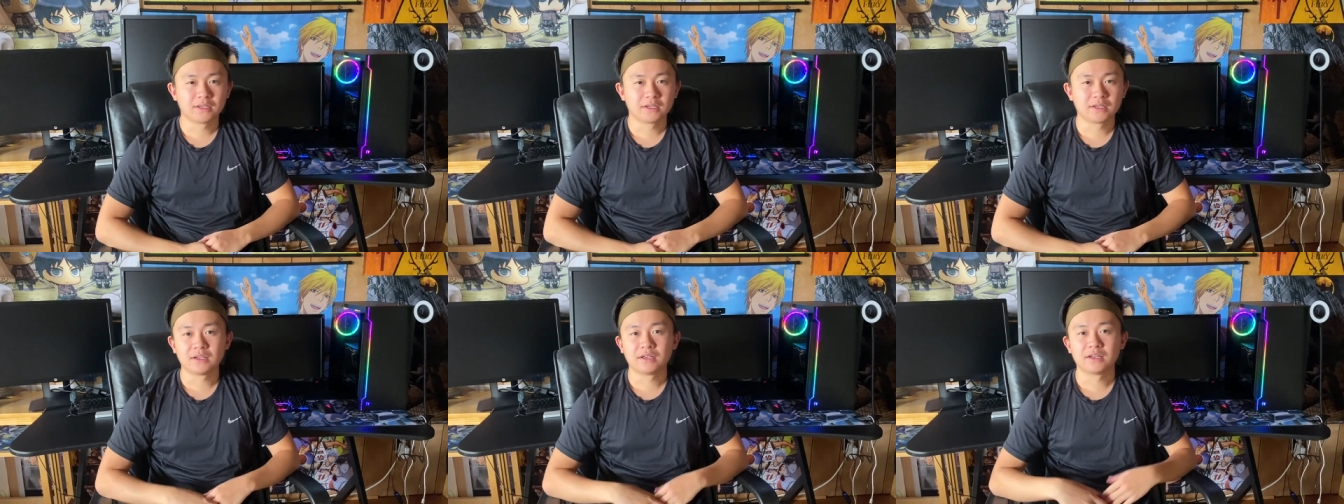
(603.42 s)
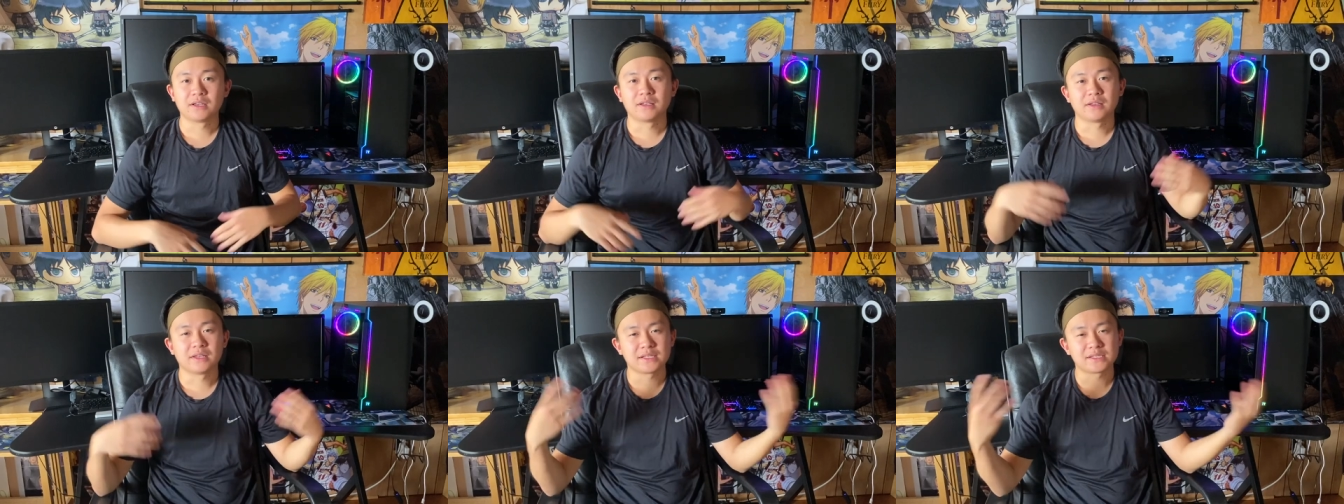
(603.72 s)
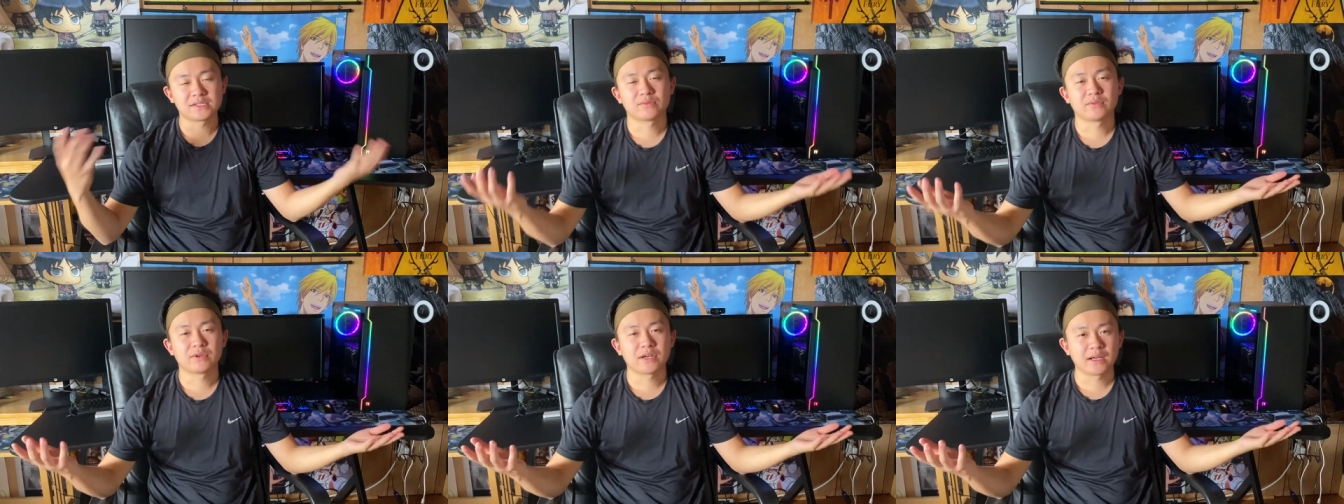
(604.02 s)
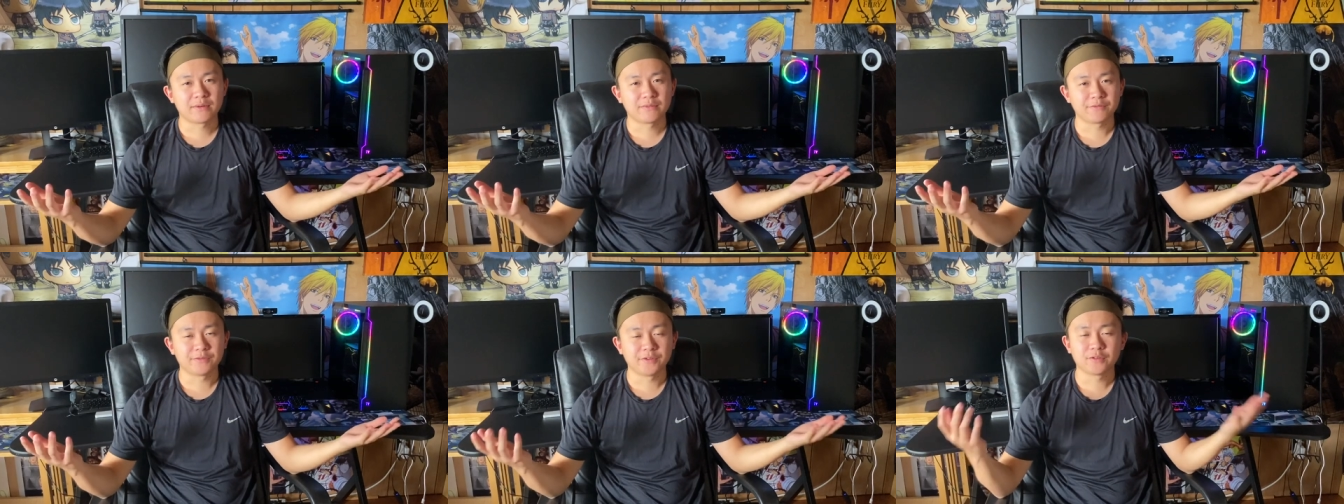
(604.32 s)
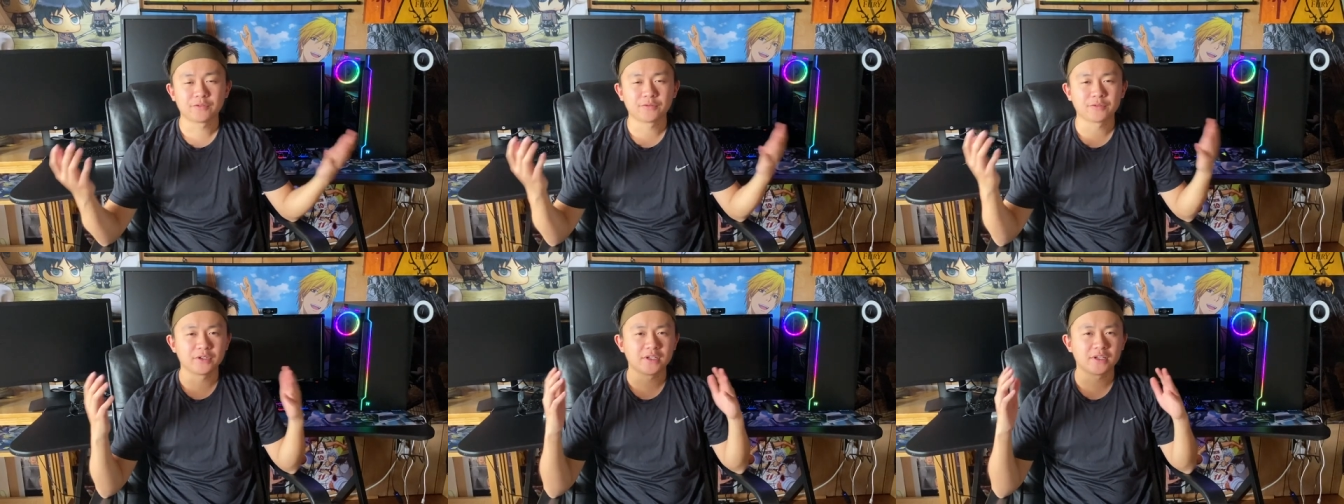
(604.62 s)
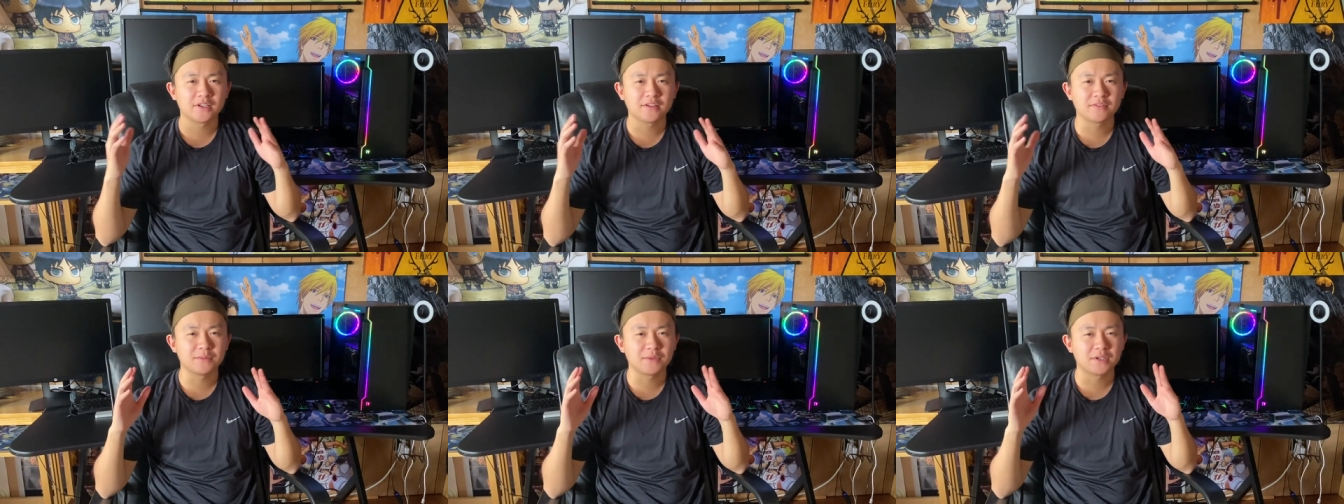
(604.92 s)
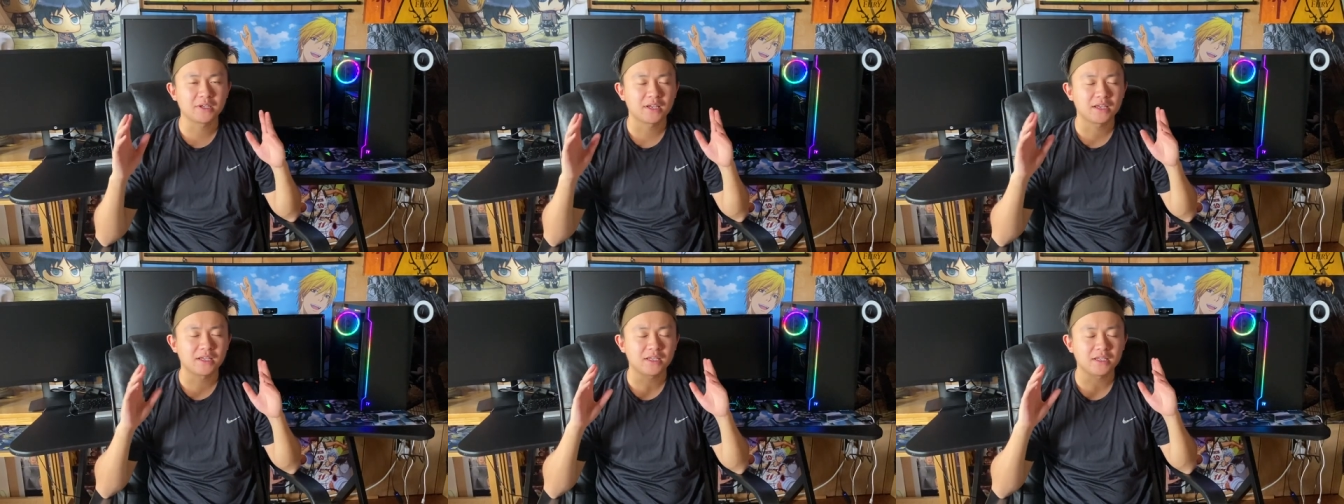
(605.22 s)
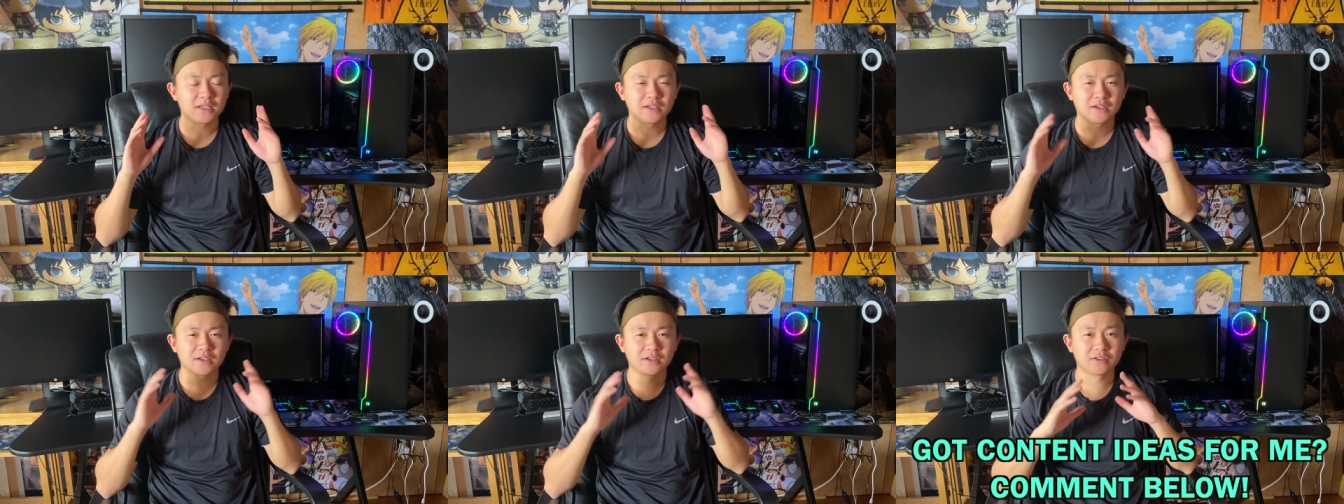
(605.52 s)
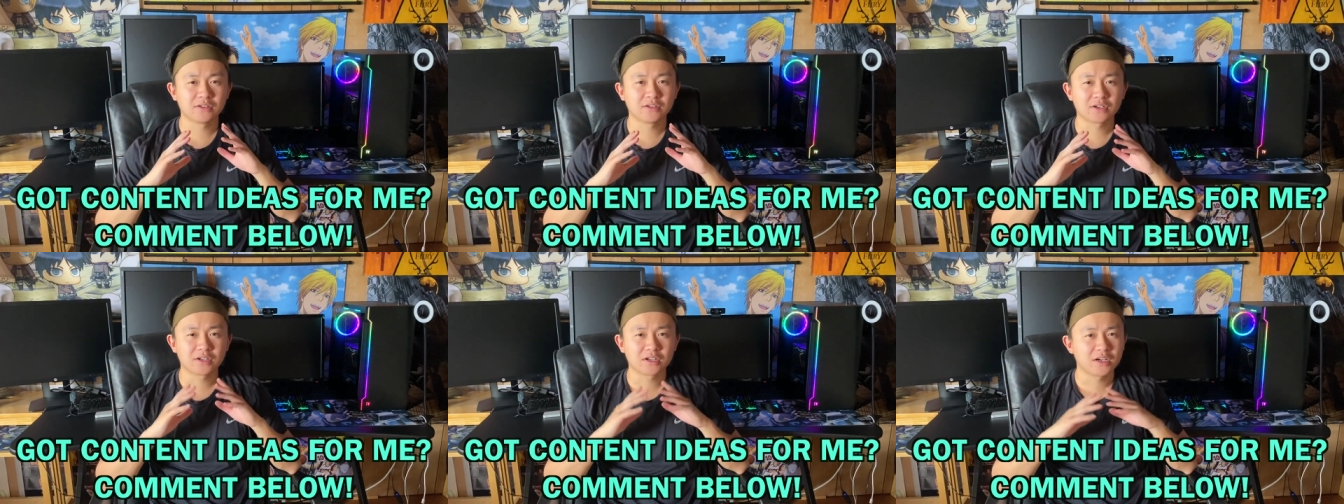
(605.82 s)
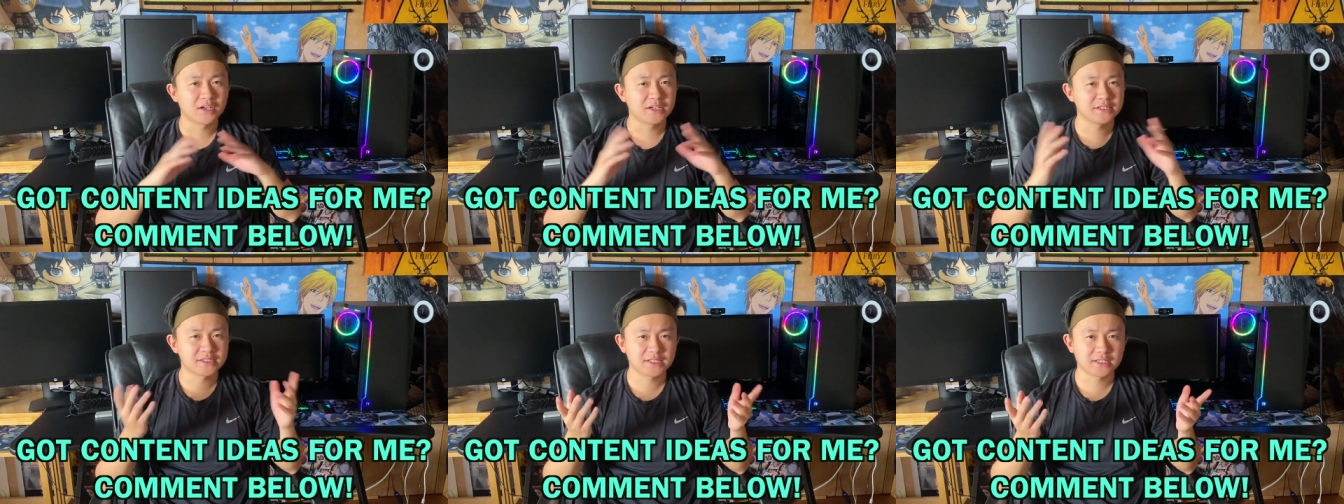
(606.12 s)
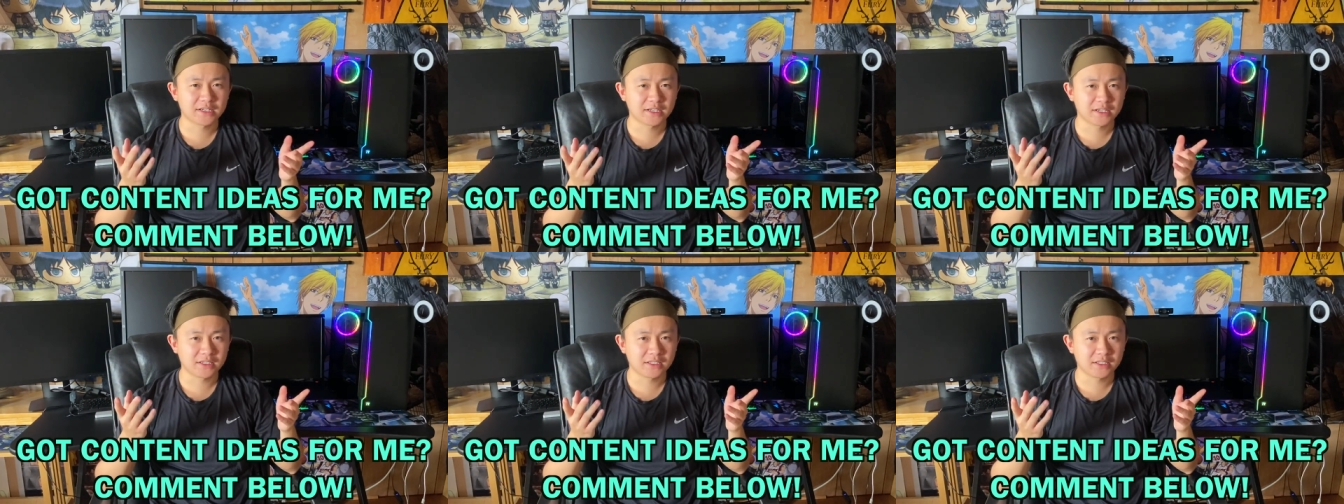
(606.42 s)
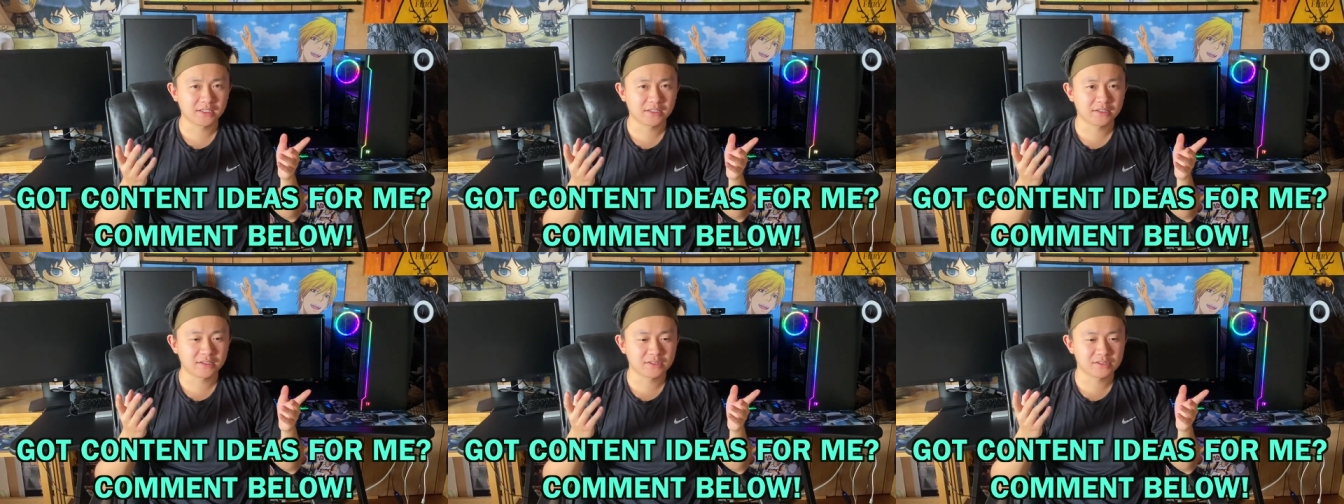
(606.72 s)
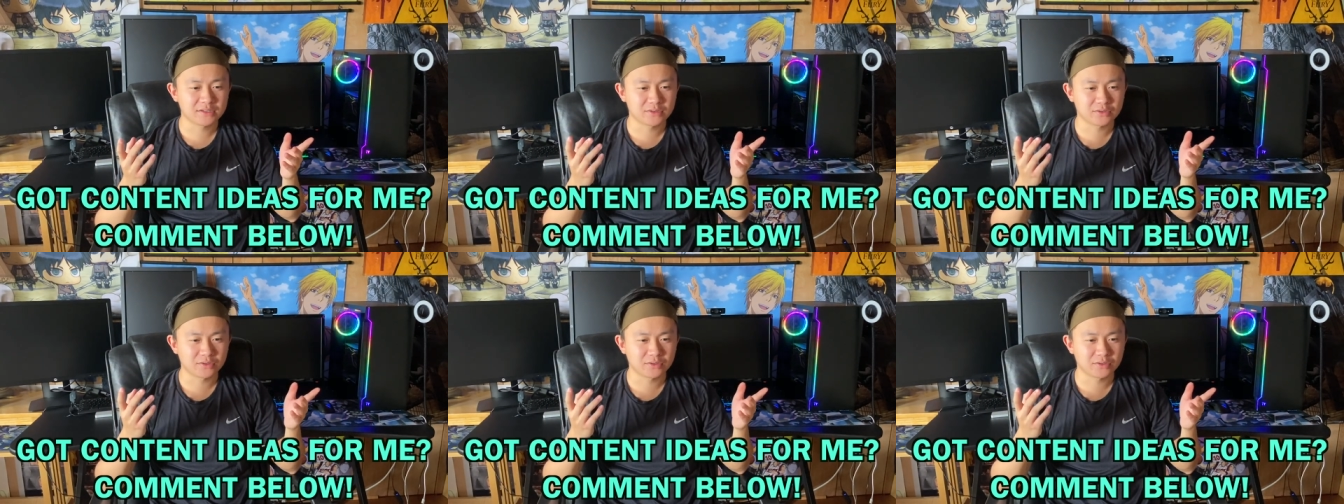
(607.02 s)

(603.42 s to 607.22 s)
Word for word: And that's a wrap. Feel free to give me any other content ideas